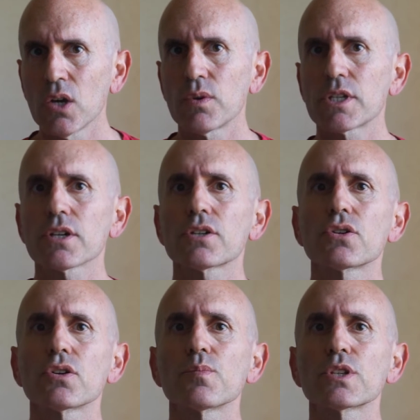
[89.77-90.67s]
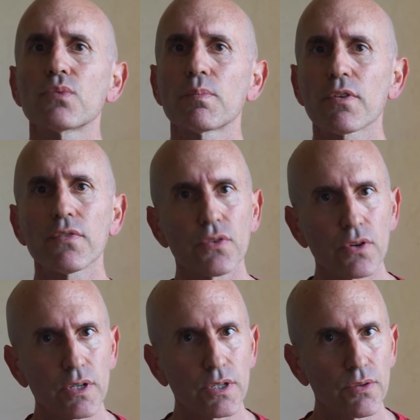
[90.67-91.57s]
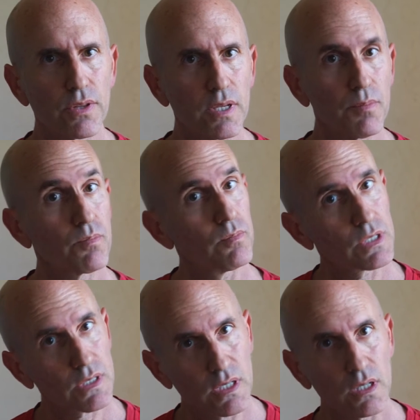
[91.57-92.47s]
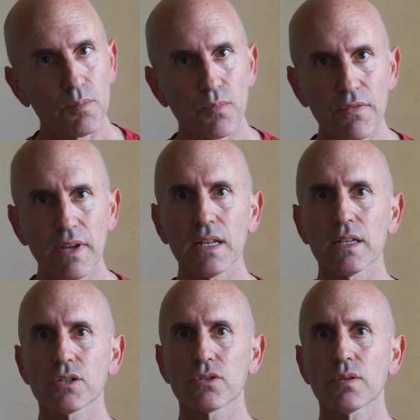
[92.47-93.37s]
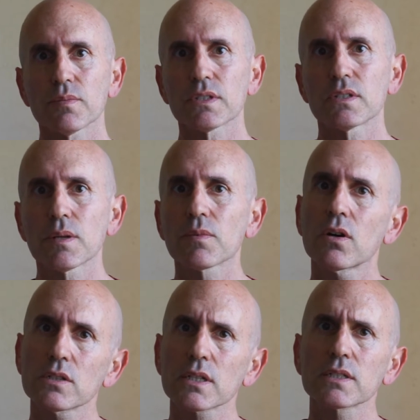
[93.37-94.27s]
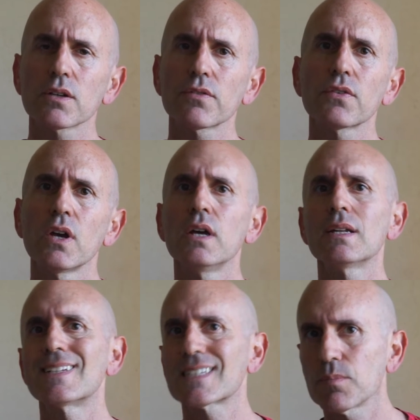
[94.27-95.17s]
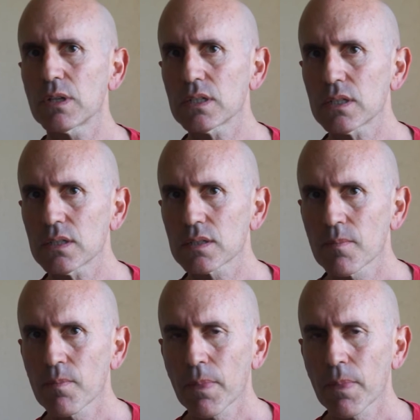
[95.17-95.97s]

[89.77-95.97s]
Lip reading: which are terms we prefer to the still prevailing terms in some contexts of disabilities.